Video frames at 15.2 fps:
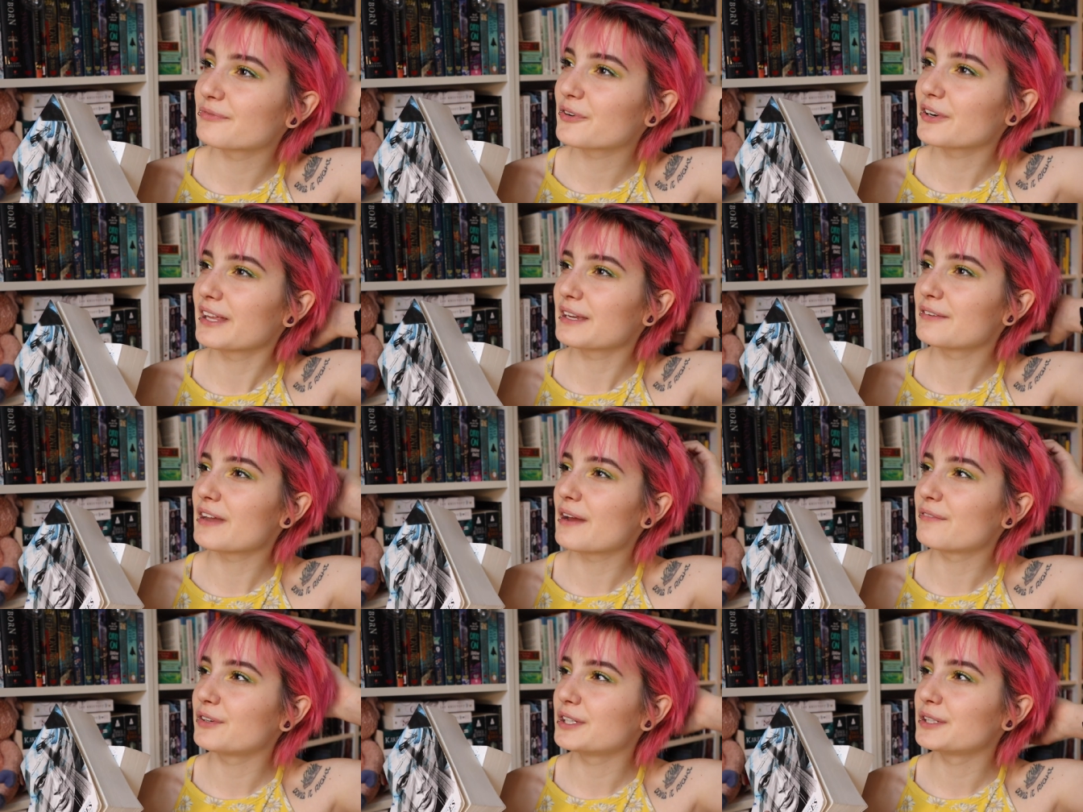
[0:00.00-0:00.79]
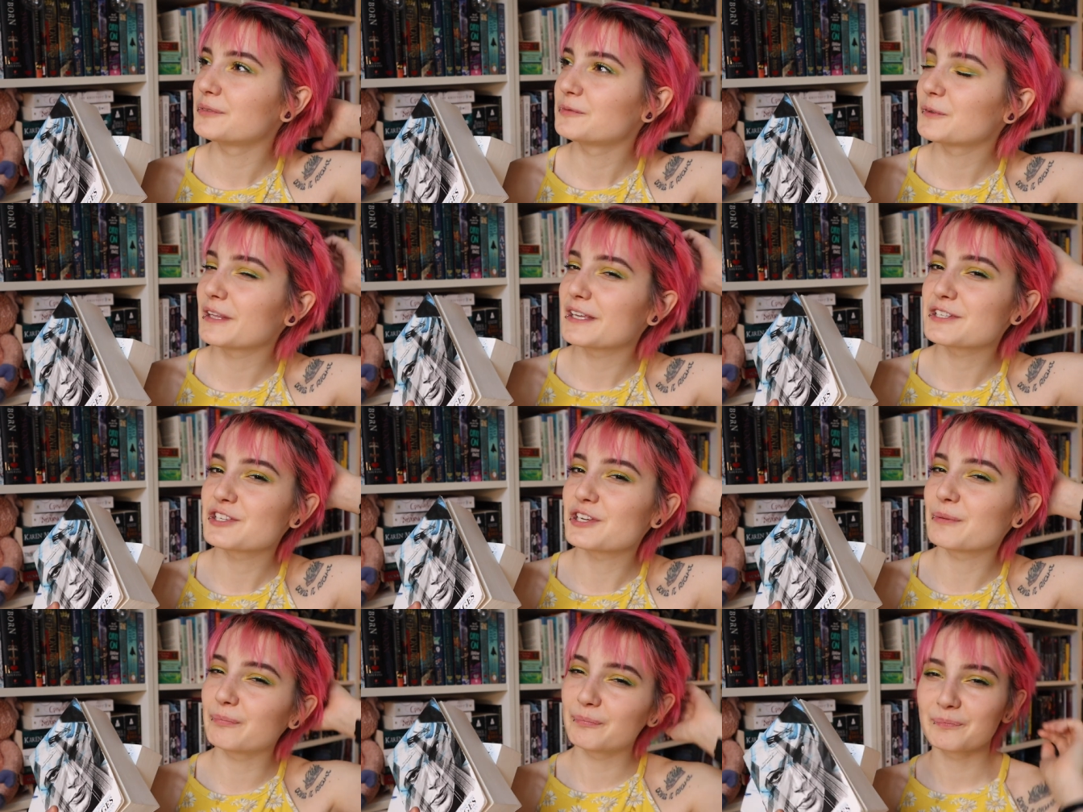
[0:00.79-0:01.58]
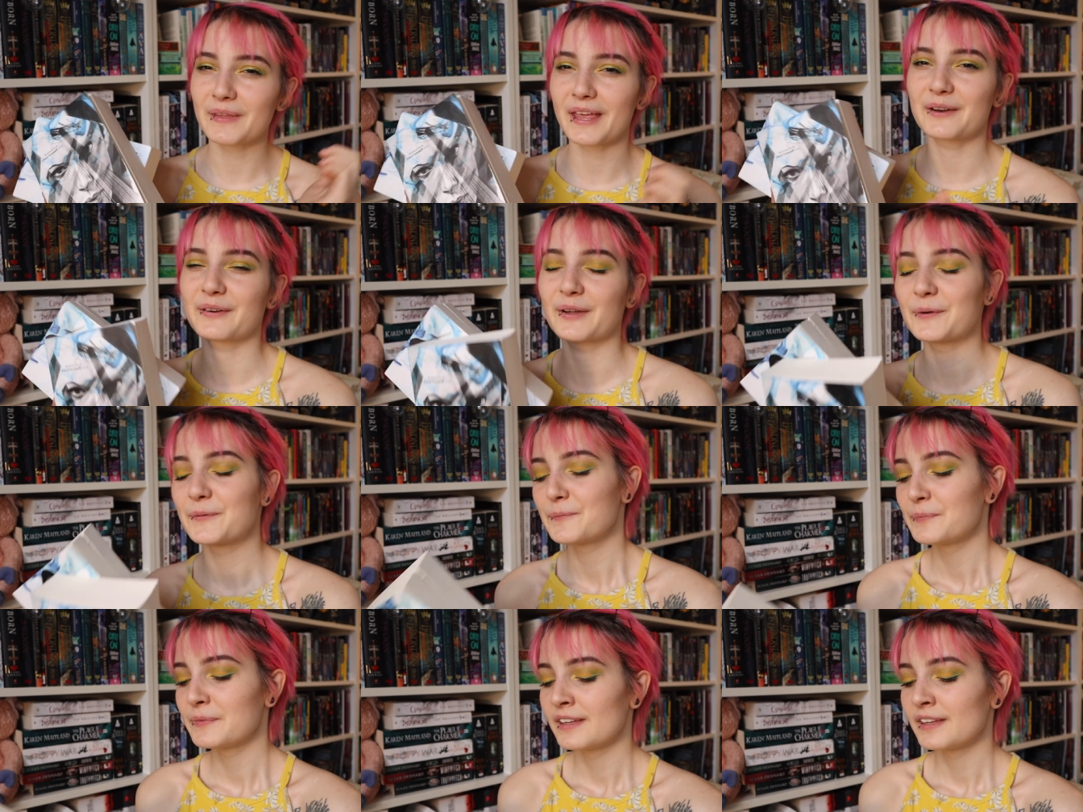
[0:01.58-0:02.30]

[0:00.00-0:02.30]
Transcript: for like every relationship. I don't know.